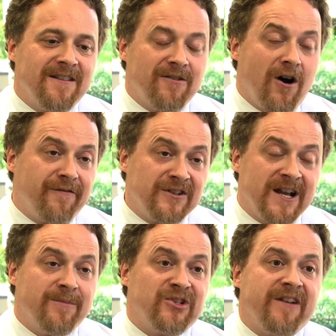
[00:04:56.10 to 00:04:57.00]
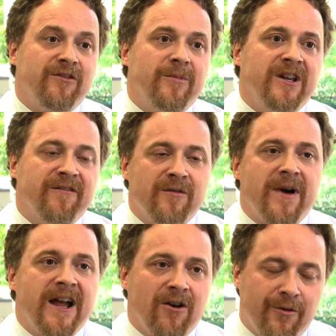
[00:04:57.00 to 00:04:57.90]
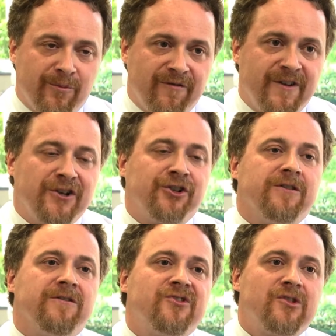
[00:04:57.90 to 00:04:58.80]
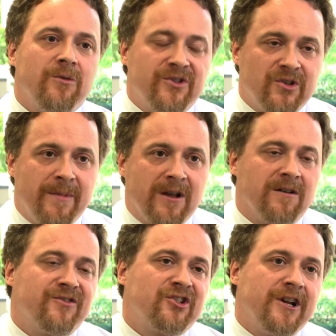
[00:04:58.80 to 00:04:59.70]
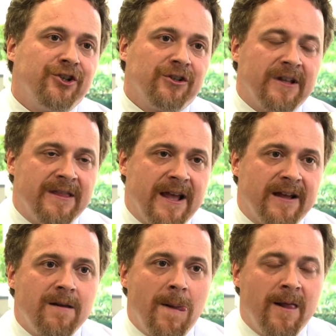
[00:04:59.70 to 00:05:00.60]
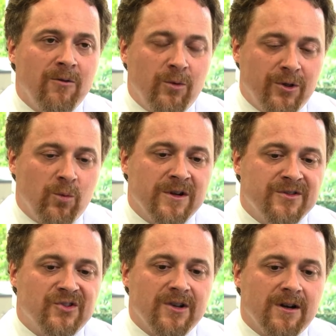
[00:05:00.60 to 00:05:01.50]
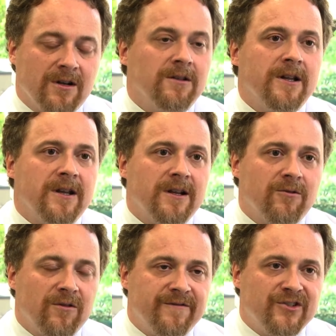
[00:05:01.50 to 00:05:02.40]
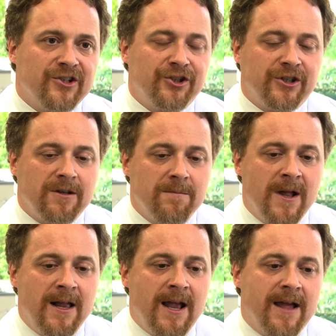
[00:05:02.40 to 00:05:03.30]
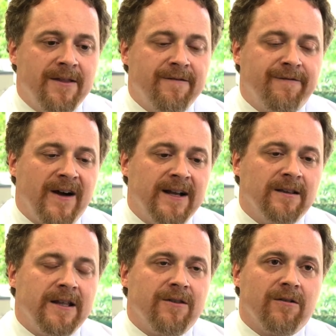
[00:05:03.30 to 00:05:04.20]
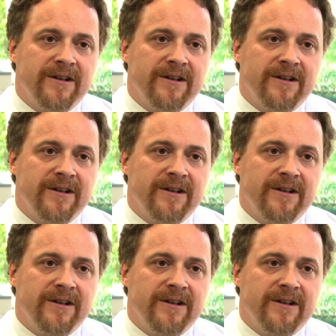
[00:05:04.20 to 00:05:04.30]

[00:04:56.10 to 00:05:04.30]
oftentimes have to be given by health professionals, so it's a matter of scheduling that with one's uh, clinic or physician. And then finally, there